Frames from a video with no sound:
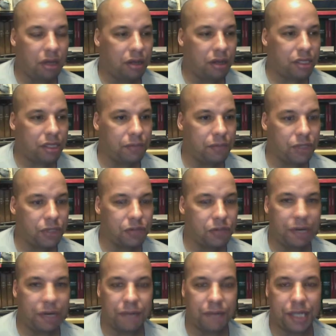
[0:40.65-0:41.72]
some
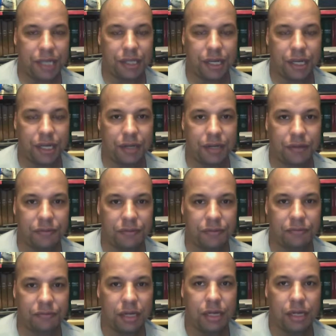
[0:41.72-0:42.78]
Street Racer,
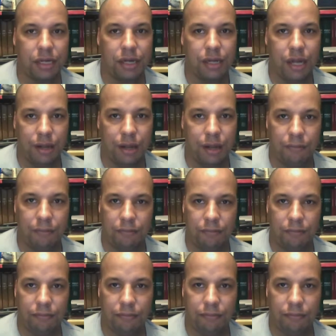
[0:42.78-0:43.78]
um,